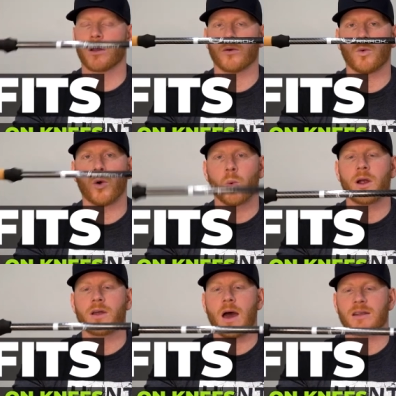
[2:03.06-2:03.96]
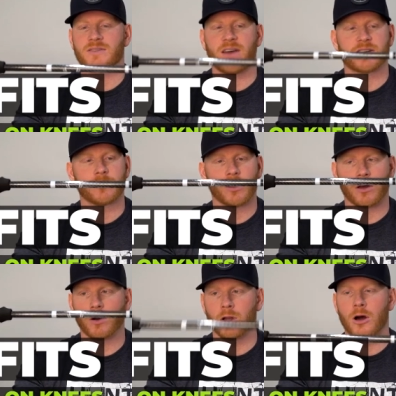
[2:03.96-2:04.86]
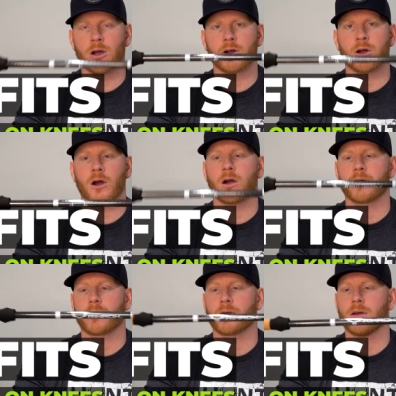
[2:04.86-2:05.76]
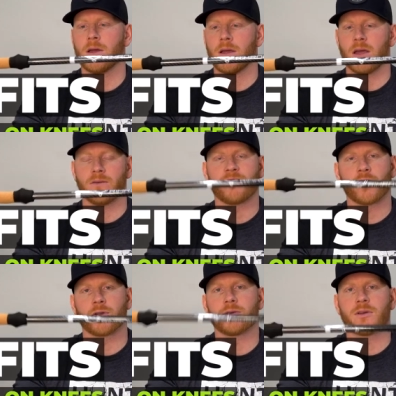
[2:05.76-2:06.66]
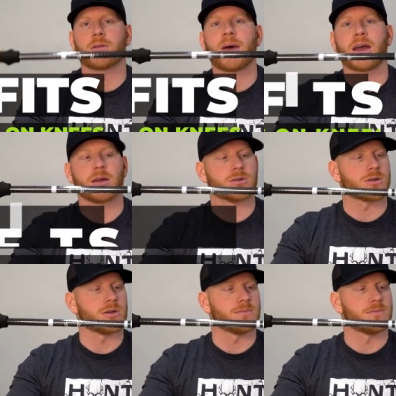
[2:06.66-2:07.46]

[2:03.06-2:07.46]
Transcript: You know, won't wear you out as fast. they will go longer, harder, and further into the backcountry.